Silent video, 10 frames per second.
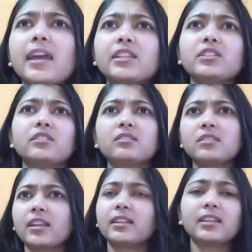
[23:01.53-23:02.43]
then
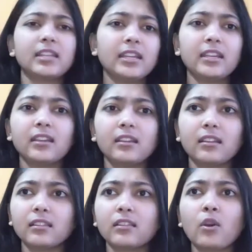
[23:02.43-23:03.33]

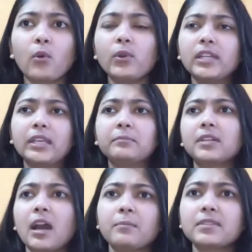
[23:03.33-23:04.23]
suddenly the whole team
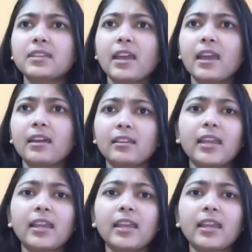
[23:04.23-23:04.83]
comes there,